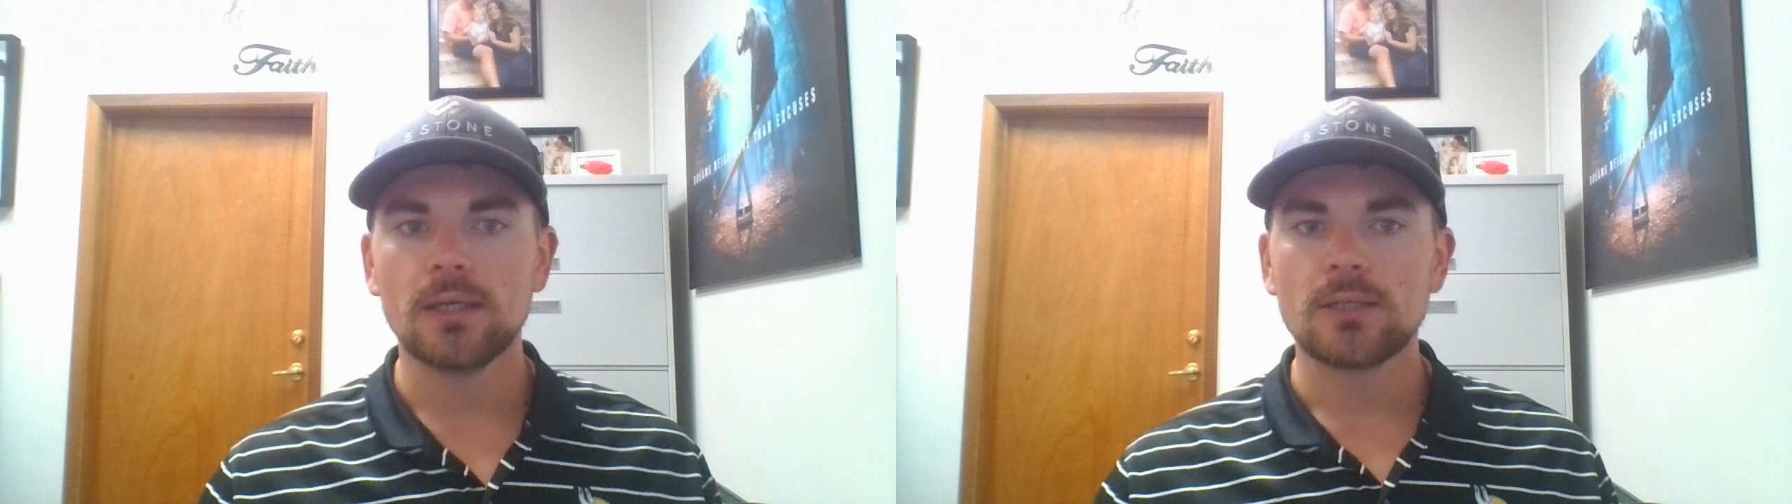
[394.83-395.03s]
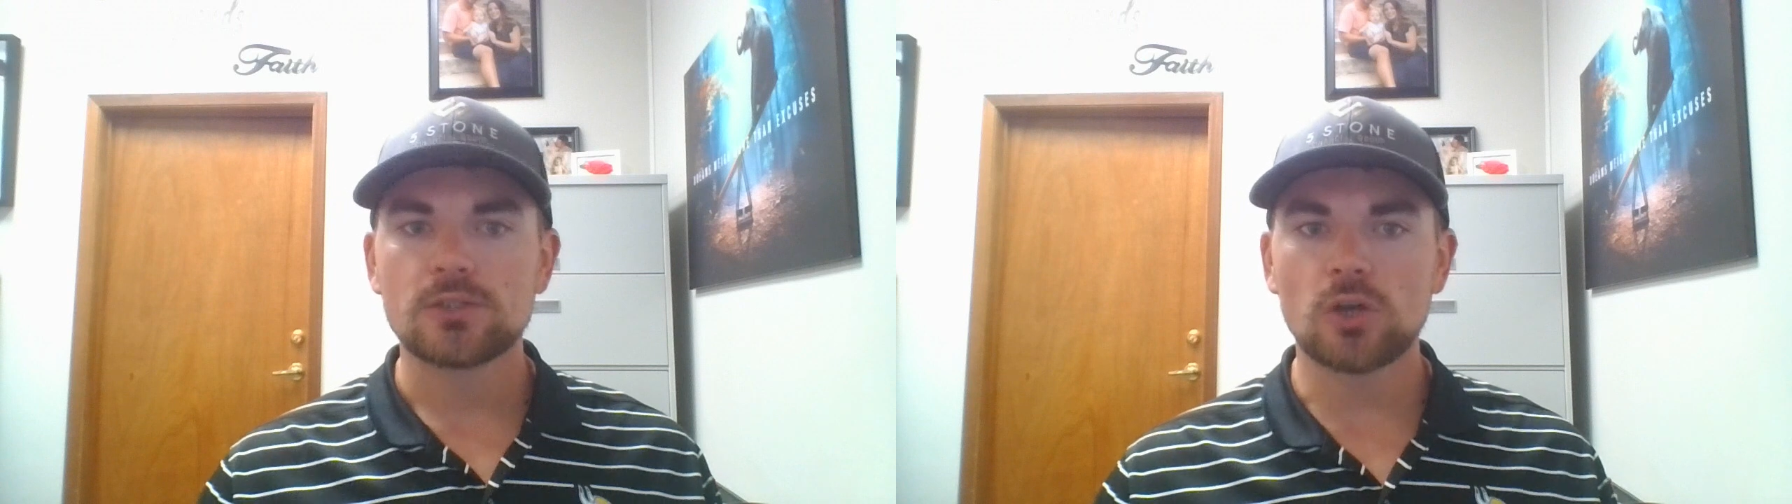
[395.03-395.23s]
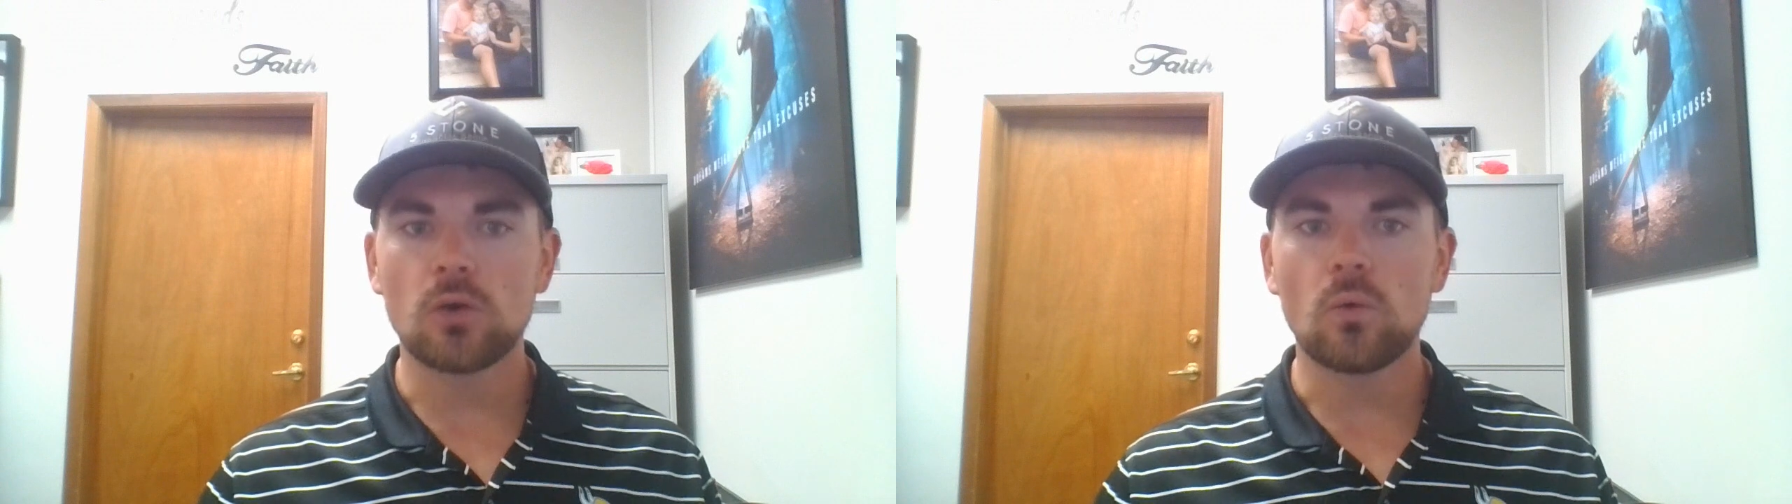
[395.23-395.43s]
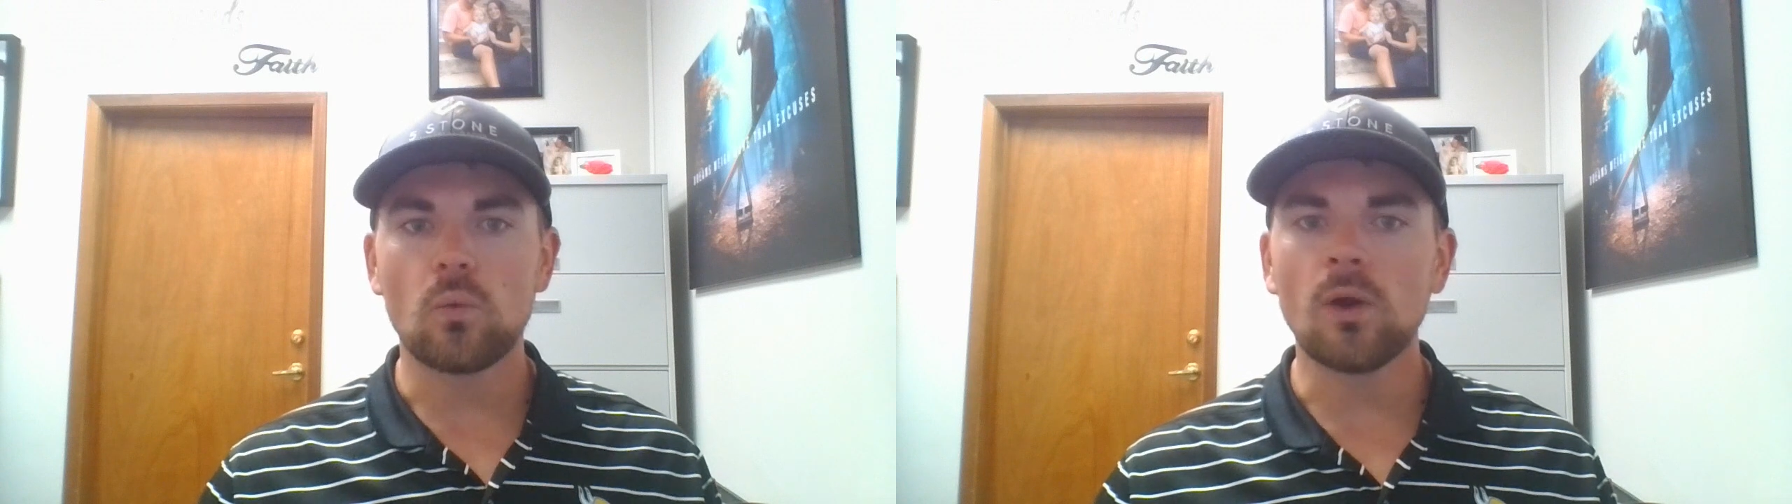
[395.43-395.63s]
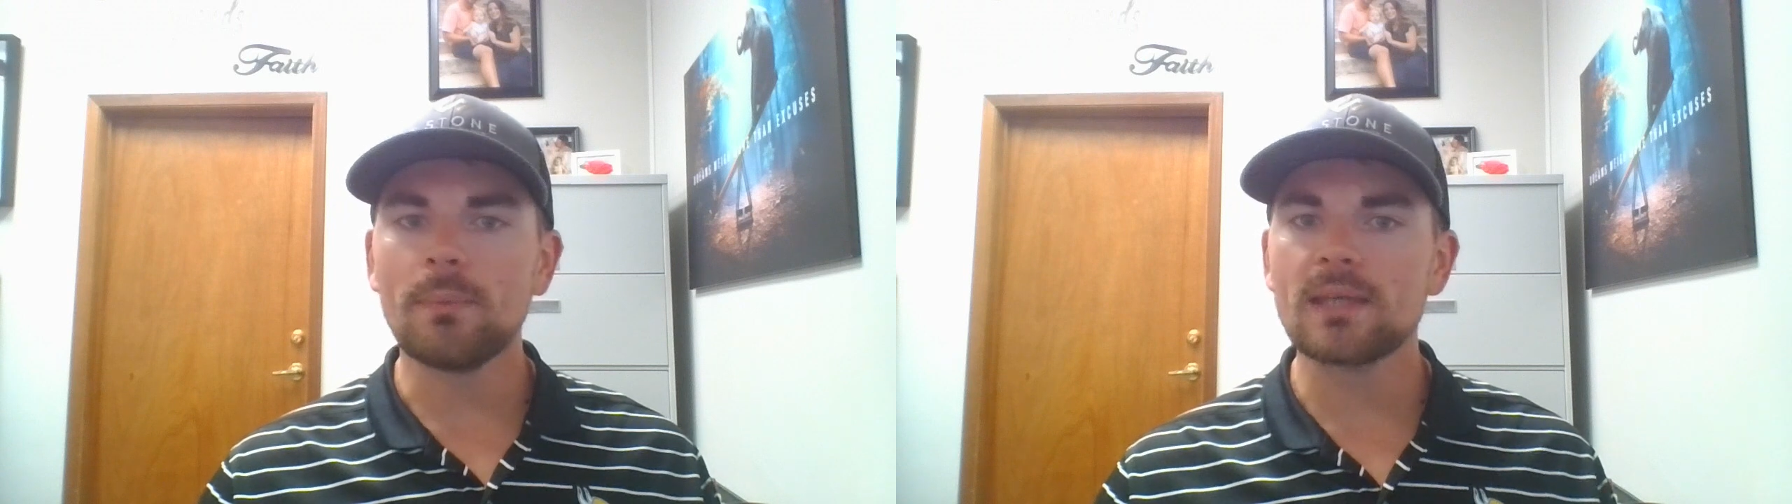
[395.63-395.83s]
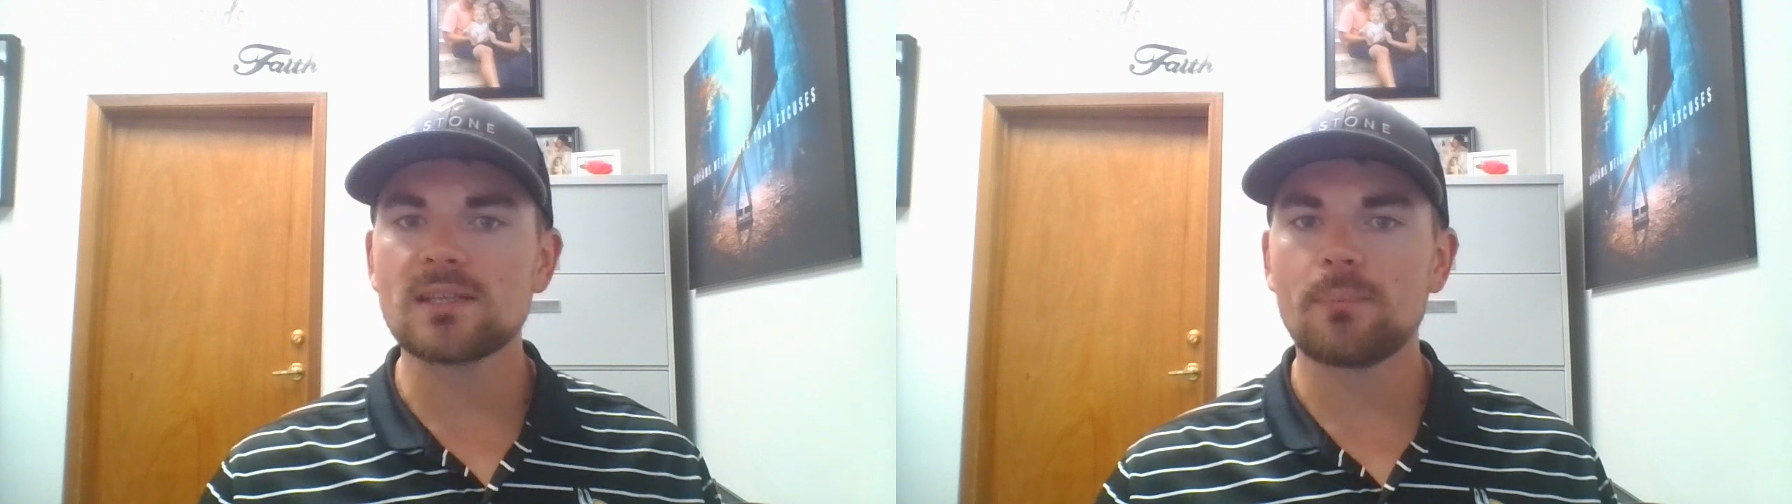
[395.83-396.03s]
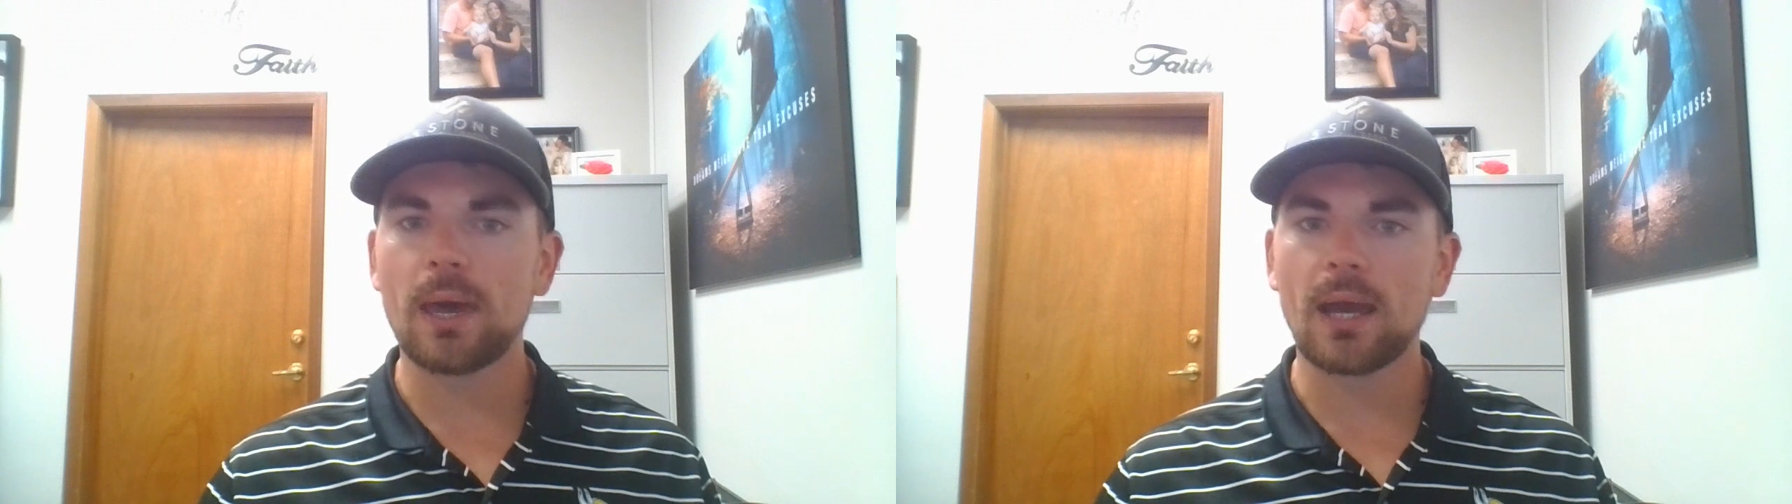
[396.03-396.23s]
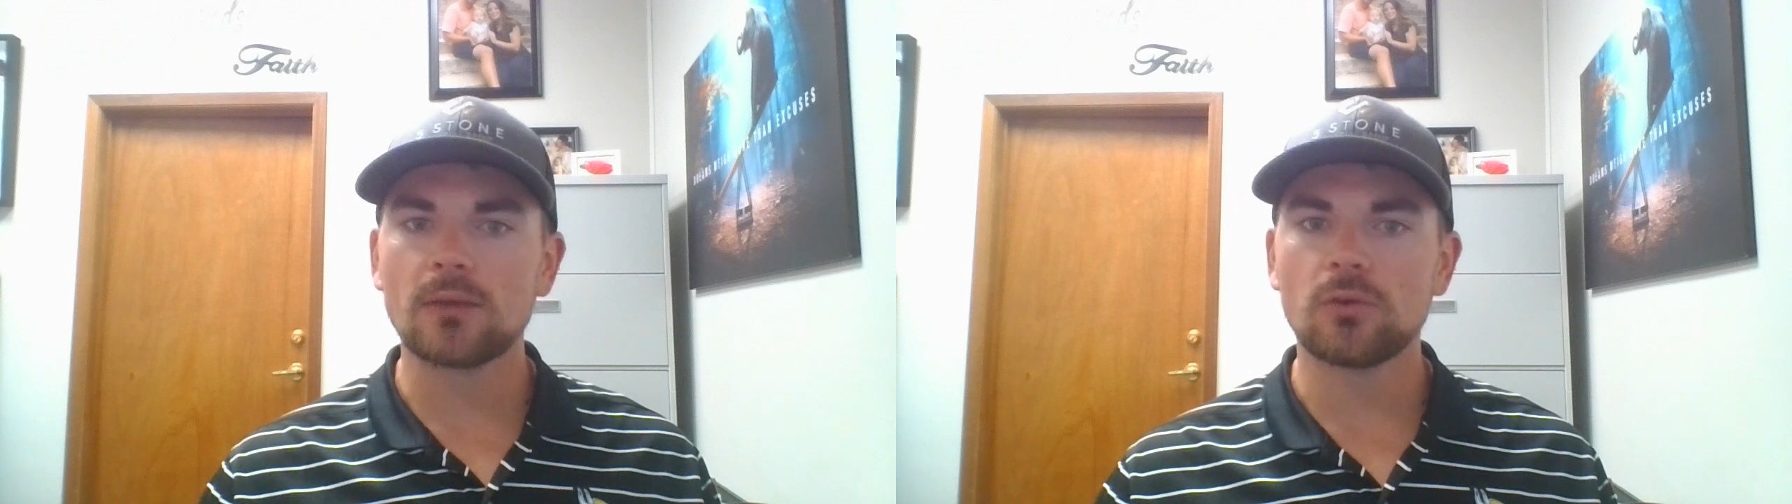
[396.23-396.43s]
So, what makes a
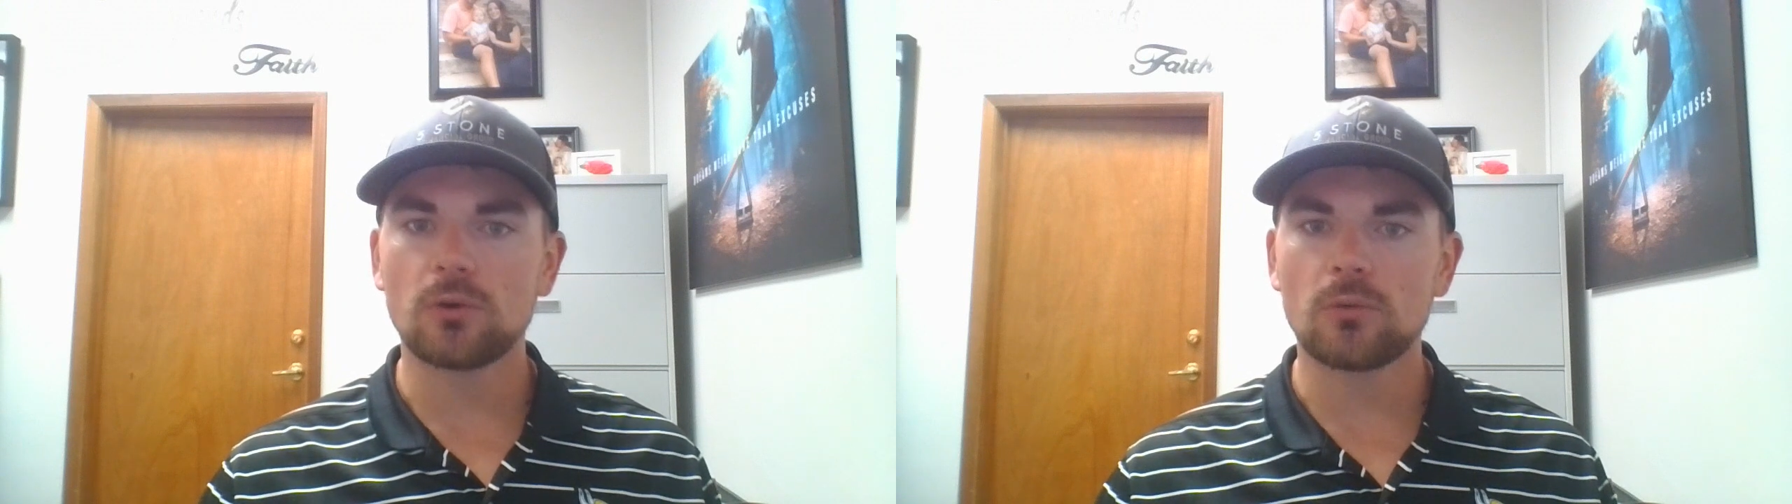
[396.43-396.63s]
backdoor